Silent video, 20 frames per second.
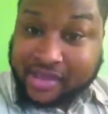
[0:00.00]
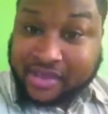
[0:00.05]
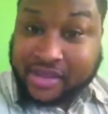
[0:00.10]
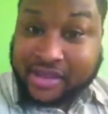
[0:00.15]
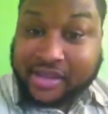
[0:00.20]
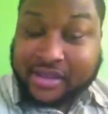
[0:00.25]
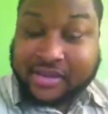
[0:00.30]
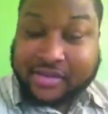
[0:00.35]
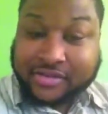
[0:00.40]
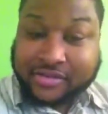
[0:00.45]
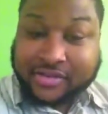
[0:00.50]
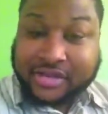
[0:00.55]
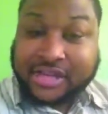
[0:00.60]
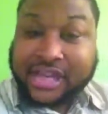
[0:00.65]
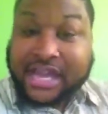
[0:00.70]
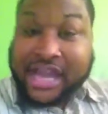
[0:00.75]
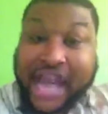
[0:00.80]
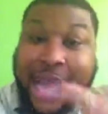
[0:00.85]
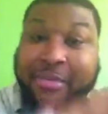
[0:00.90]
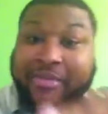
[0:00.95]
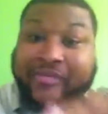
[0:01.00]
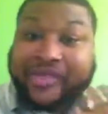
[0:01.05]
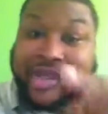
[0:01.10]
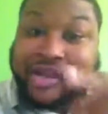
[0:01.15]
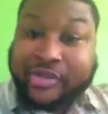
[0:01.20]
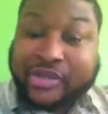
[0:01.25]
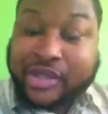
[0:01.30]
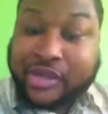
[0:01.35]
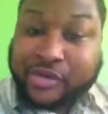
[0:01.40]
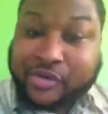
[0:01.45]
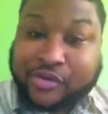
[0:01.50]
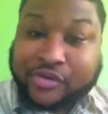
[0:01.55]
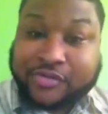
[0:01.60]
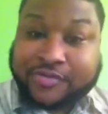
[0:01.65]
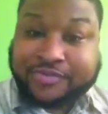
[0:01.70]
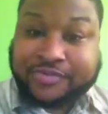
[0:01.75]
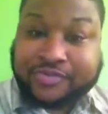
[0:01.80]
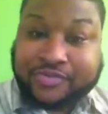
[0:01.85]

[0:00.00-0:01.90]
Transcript: And it can happen for you too.